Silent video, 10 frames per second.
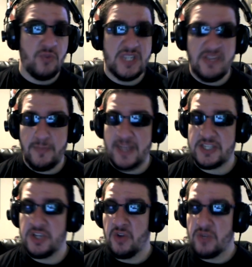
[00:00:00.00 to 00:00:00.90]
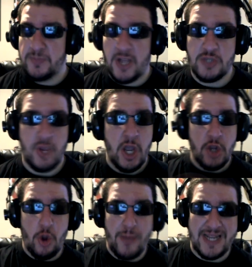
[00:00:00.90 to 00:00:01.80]
receive a message, respond to
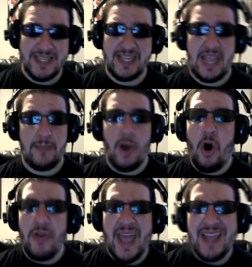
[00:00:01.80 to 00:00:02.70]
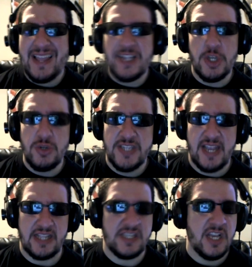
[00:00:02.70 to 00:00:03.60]
it, go back to the game. All that in like 2
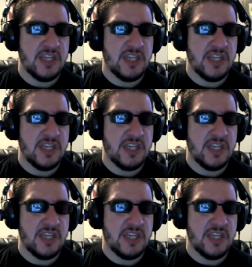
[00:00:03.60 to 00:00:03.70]
seconds.